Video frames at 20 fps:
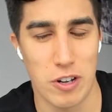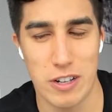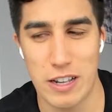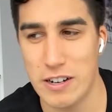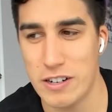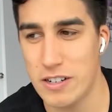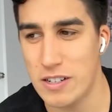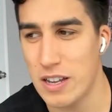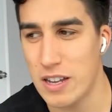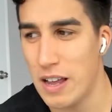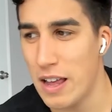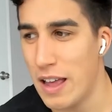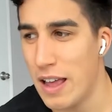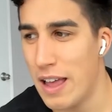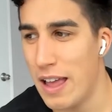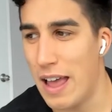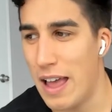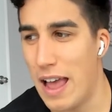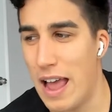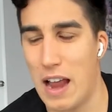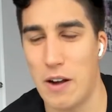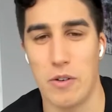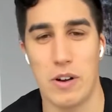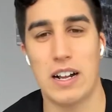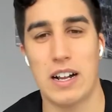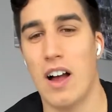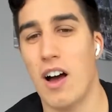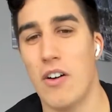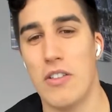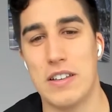letters, and we're
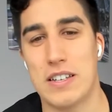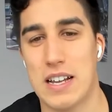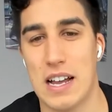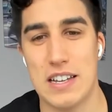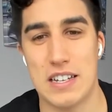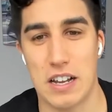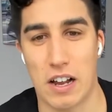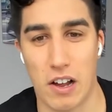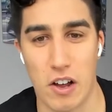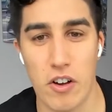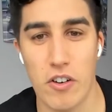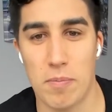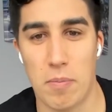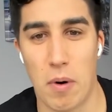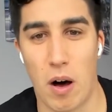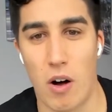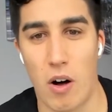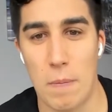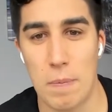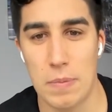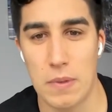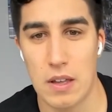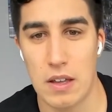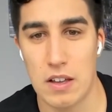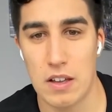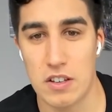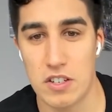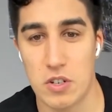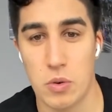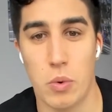like, oh, this guy's a goofball.
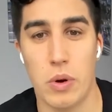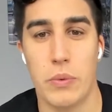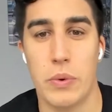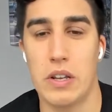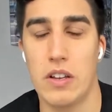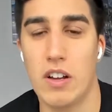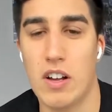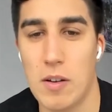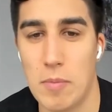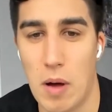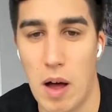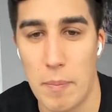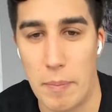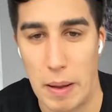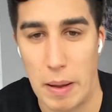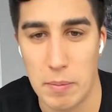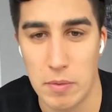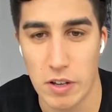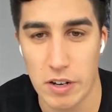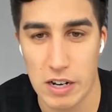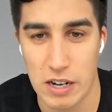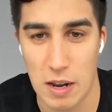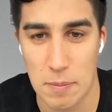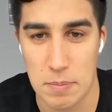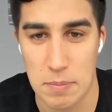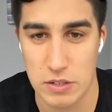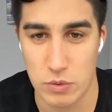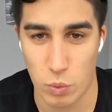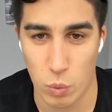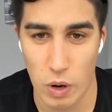So when we look him up, I'm looking up
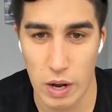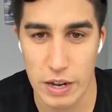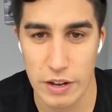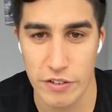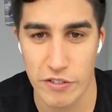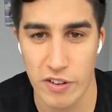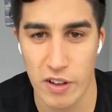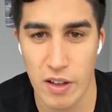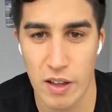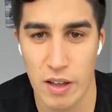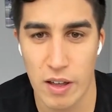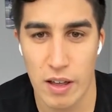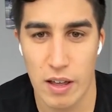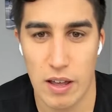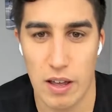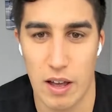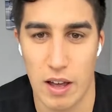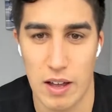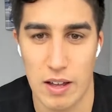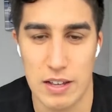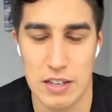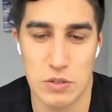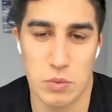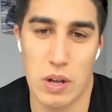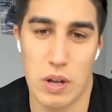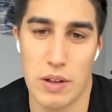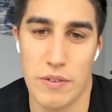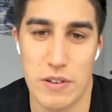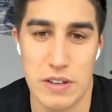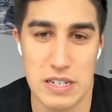his wife. Uh, his
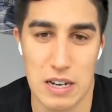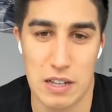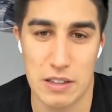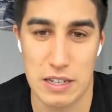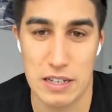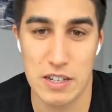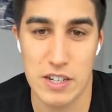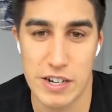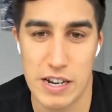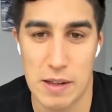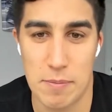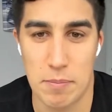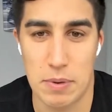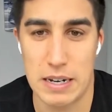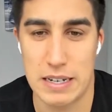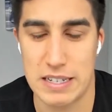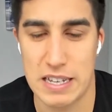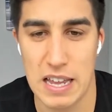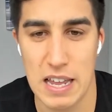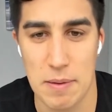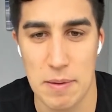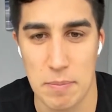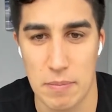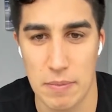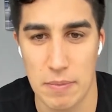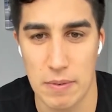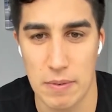wife isn't on the internet, but it's him,